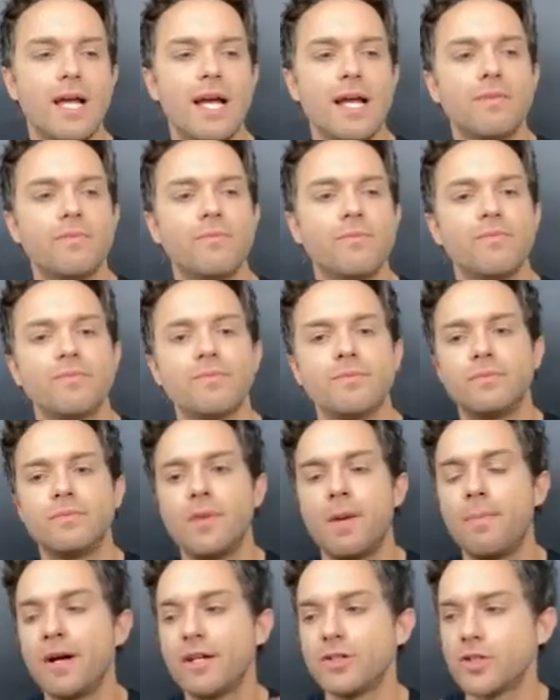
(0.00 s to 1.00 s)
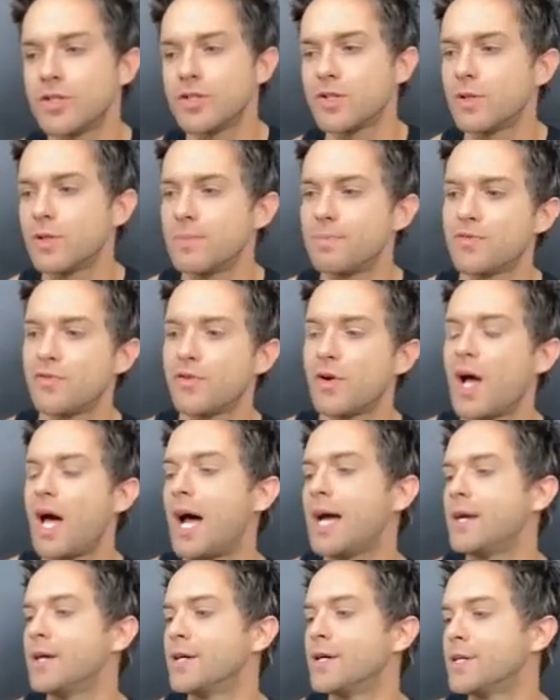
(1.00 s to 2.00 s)
like a bunch of scripts for
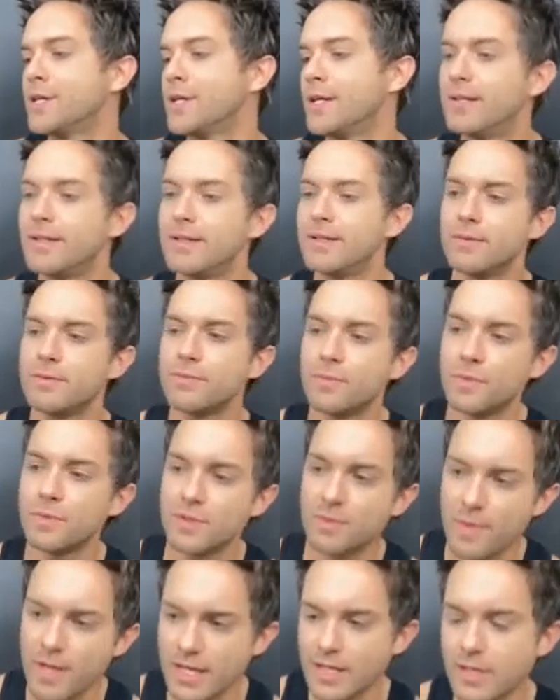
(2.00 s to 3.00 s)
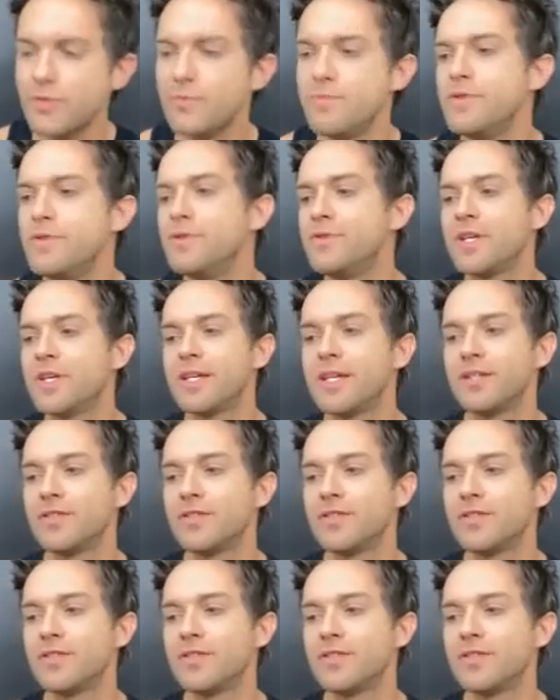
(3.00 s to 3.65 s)
hire and was making new music.